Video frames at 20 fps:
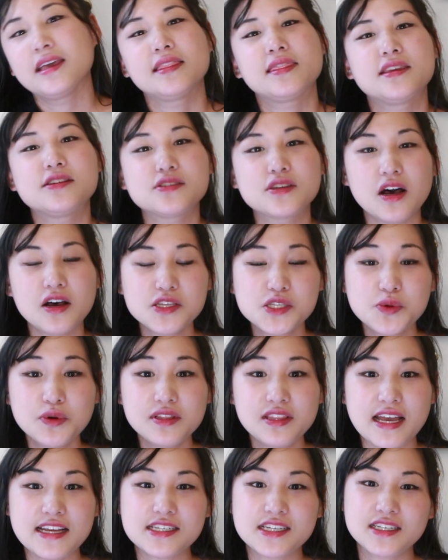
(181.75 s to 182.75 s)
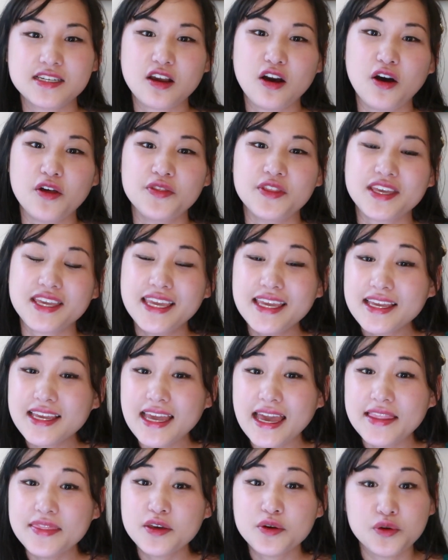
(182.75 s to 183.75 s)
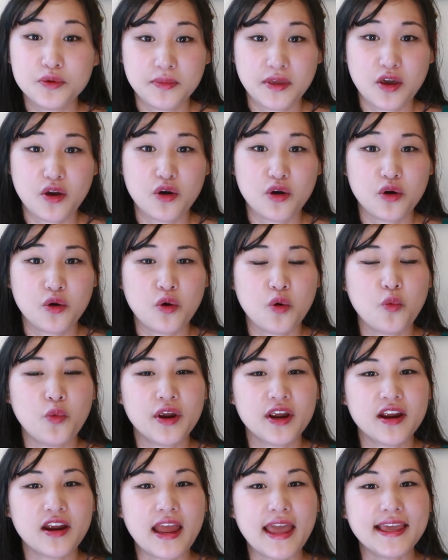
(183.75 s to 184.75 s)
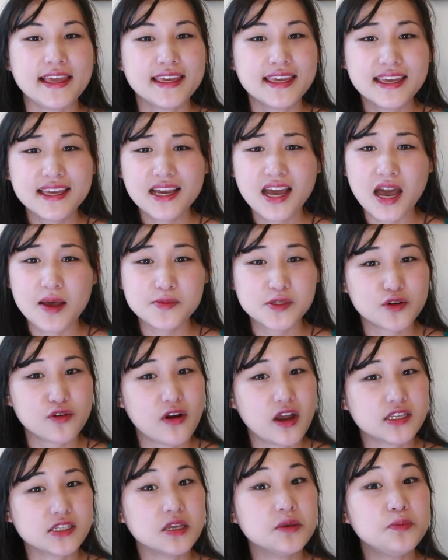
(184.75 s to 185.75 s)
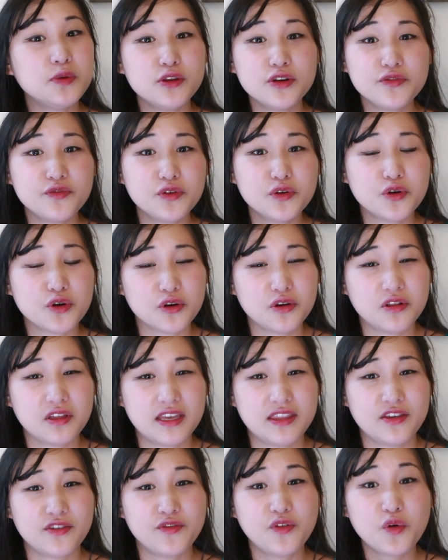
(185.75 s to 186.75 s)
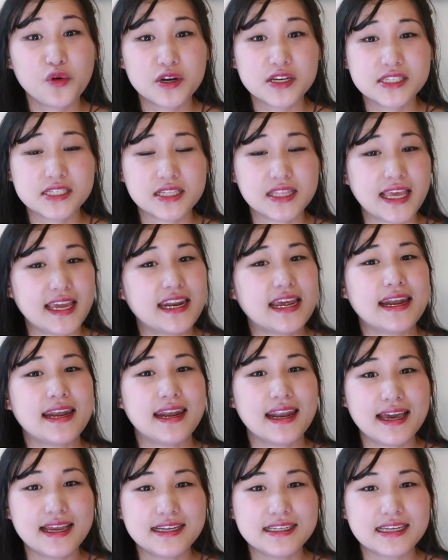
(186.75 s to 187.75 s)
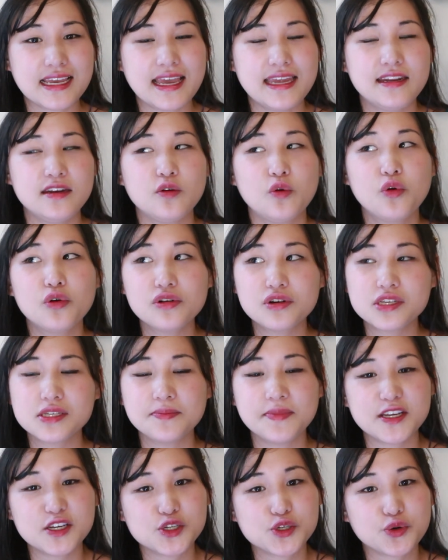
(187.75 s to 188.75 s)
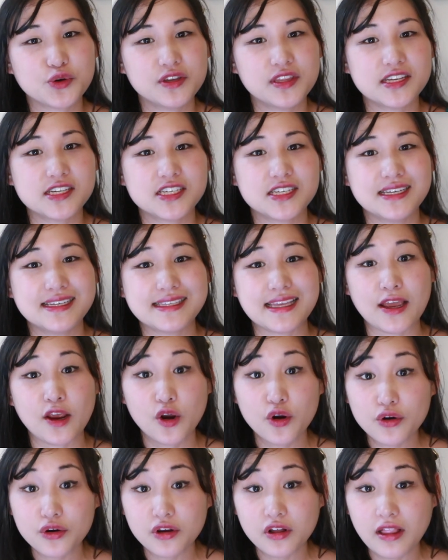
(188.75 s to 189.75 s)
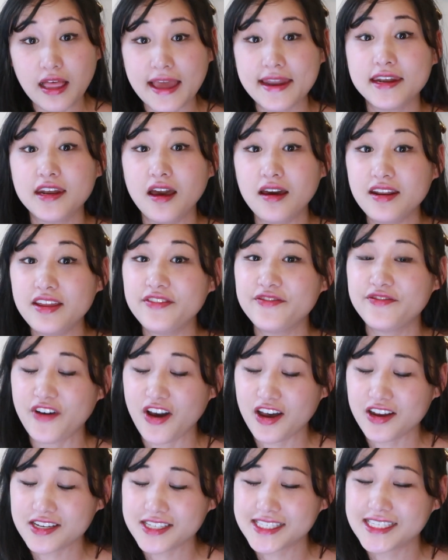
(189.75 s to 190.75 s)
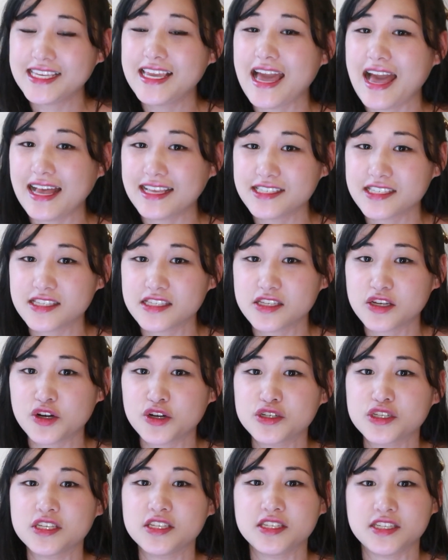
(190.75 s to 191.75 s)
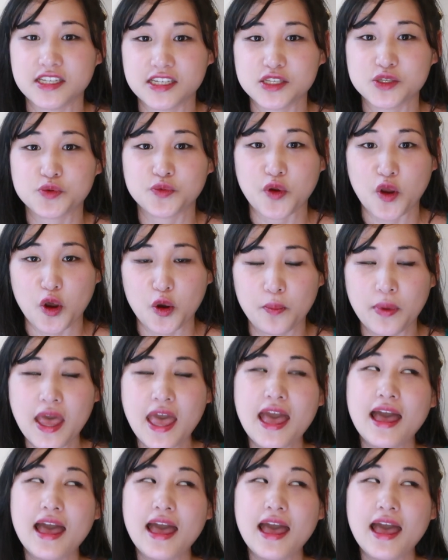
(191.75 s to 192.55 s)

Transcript: There's also a legend called The King and the Gumiho, where a king comes across a beautiful girl in the forest late at night, and in order to make sure that she is a girl and not a fox, he asks her to disrobe.